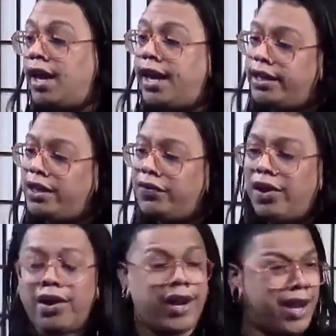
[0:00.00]
And even
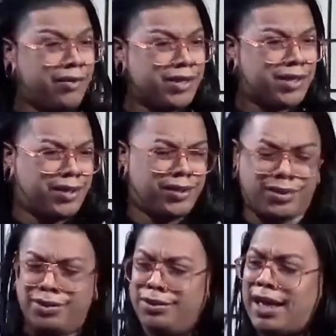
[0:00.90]
her hair is
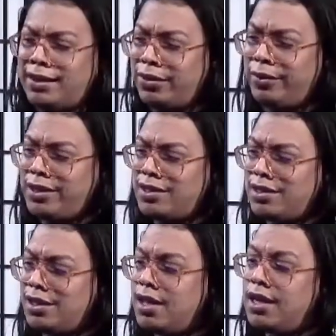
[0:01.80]
cute. Like the way she
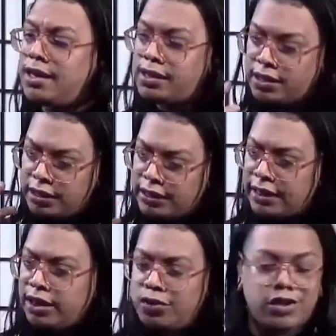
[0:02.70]
did, got
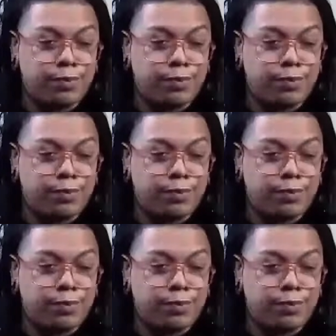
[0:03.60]
the loose